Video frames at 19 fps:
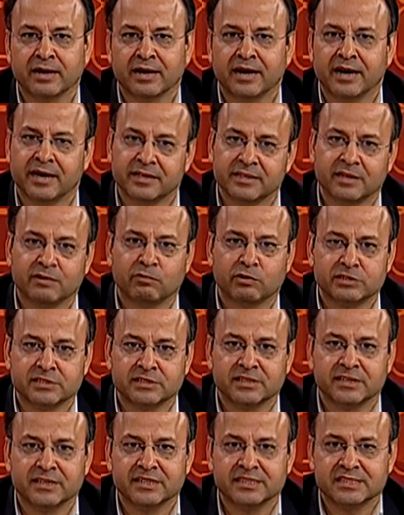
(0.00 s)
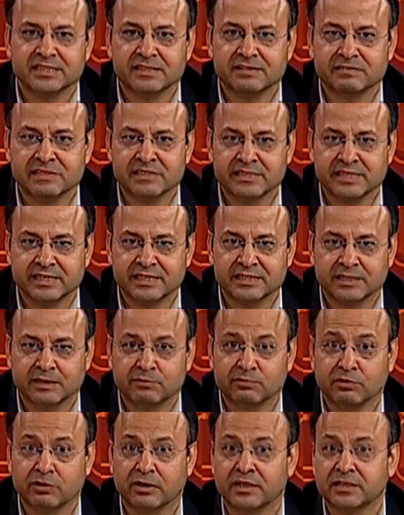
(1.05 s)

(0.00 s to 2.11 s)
and then Washington DC will take it up for